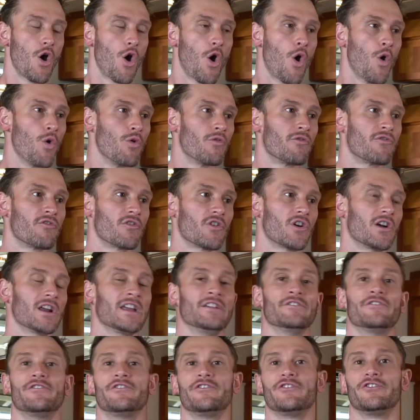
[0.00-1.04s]
over
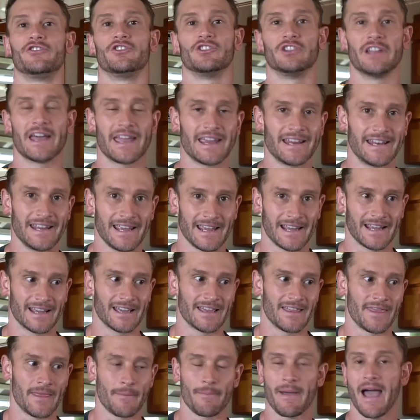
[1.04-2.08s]

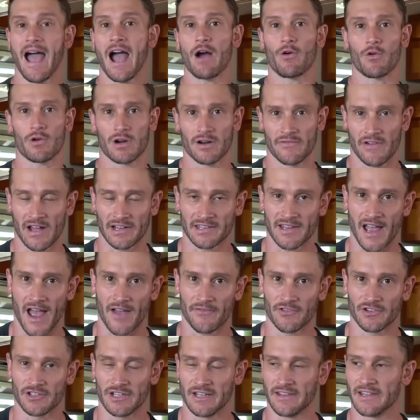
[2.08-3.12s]
inflating the power of
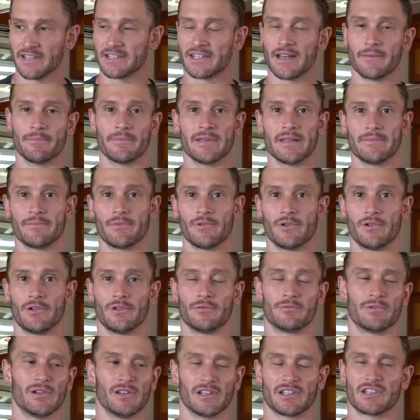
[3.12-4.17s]
autophagy that some
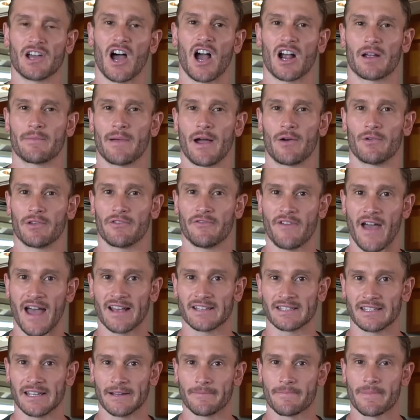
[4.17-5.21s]
people really talk about with
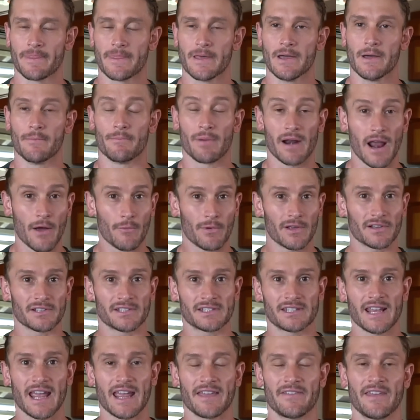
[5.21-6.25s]
fasting, but I will
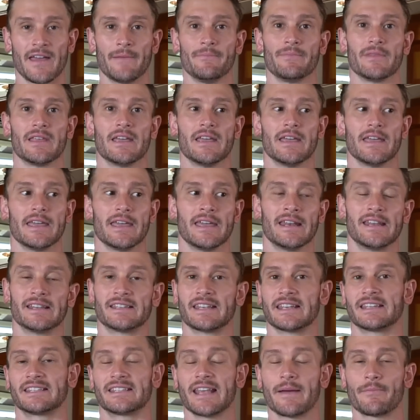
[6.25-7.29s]
say that it is
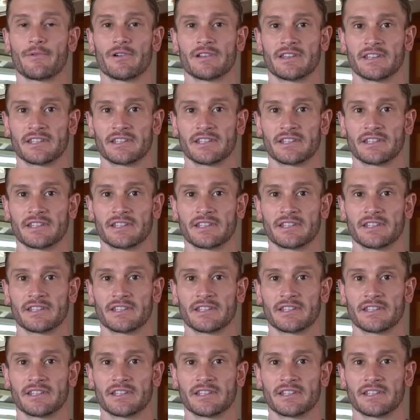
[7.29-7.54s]
a separate